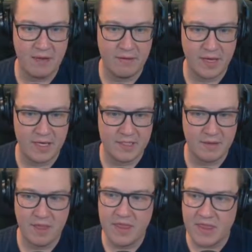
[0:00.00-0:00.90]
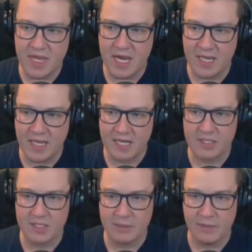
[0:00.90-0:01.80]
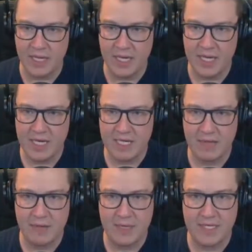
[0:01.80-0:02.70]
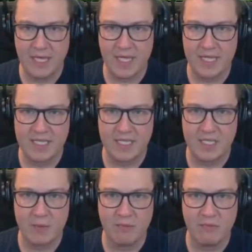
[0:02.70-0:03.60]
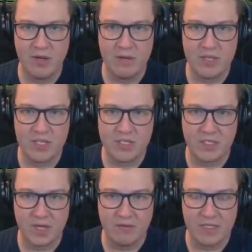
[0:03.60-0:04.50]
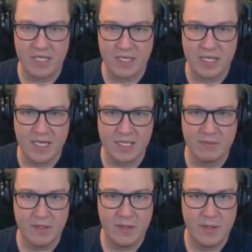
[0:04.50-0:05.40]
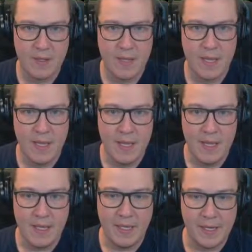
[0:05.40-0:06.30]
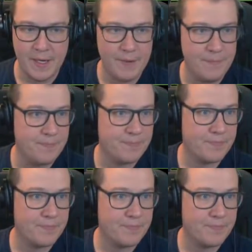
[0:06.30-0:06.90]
Okay, so I think that's all we need. I know we need to get these things up and running, which is obviously acceptable. So